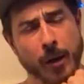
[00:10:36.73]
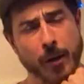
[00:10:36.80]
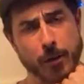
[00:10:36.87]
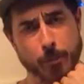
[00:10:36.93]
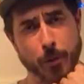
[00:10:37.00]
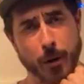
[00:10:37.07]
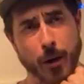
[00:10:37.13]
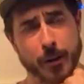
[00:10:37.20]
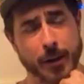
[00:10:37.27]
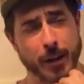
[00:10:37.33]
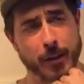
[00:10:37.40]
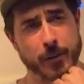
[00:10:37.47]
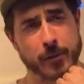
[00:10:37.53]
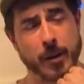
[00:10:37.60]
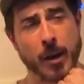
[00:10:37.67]
broadcast.
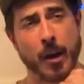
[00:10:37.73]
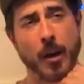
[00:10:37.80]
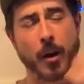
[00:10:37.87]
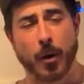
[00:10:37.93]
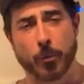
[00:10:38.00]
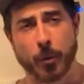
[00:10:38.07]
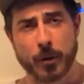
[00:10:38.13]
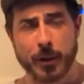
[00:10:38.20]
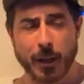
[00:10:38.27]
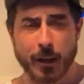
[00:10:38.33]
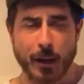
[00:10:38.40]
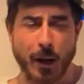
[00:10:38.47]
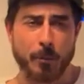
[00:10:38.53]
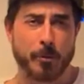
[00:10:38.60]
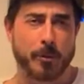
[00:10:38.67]
On one hand, I
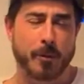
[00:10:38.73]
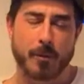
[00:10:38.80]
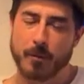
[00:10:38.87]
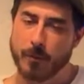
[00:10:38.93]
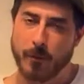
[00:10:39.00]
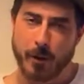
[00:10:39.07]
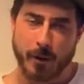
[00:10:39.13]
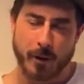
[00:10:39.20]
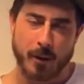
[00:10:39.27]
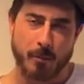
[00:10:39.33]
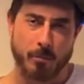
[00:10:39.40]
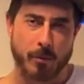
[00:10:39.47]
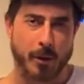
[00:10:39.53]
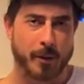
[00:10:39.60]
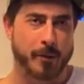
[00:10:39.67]
was very
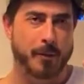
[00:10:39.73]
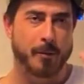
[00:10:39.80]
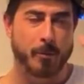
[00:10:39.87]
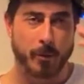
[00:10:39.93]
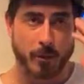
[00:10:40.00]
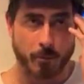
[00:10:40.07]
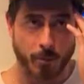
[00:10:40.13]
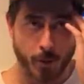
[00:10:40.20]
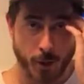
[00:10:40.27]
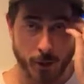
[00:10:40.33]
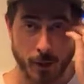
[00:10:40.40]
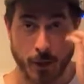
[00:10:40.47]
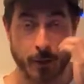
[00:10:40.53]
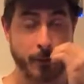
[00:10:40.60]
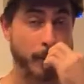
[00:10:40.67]
impressed with the
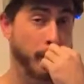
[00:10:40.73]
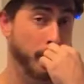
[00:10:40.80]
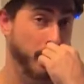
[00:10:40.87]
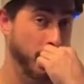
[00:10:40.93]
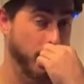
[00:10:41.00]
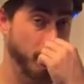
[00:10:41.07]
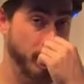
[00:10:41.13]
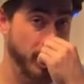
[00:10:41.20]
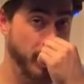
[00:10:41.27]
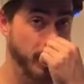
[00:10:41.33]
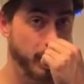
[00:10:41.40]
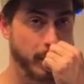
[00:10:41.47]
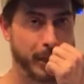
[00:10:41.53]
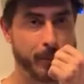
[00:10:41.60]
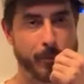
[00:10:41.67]
broadcast. The media
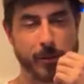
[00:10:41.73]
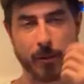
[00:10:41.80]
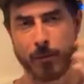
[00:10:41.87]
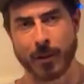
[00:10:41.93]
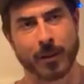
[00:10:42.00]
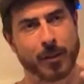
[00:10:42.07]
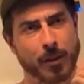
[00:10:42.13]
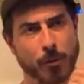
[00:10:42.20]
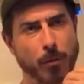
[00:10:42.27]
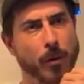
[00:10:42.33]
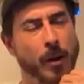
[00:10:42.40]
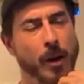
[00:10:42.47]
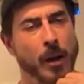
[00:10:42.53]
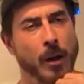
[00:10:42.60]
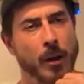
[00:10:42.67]
team seemed like they were
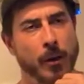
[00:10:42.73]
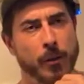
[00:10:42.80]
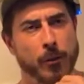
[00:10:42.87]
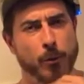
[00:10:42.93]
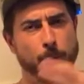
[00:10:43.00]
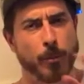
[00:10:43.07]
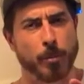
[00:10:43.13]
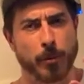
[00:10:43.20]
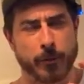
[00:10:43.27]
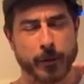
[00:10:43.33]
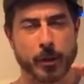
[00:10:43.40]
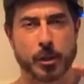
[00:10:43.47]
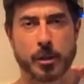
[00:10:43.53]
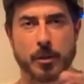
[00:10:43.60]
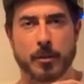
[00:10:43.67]
super
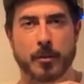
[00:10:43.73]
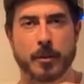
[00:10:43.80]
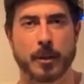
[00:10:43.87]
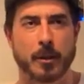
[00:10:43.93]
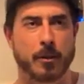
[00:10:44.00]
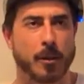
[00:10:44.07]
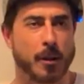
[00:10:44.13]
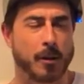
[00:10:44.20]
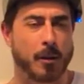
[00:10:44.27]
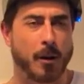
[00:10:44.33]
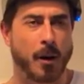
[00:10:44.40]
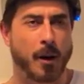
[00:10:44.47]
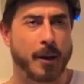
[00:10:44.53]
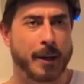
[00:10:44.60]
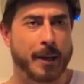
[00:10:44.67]
professional and
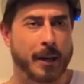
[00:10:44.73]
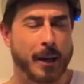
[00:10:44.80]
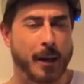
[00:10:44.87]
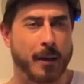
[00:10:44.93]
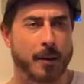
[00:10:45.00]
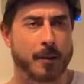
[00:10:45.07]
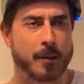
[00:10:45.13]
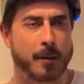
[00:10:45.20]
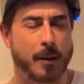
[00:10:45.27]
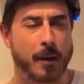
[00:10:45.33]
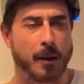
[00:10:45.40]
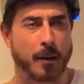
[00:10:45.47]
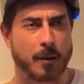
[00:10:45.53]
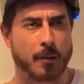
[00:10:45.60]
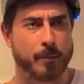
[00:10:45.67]
on it, and
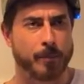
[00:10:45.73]
um,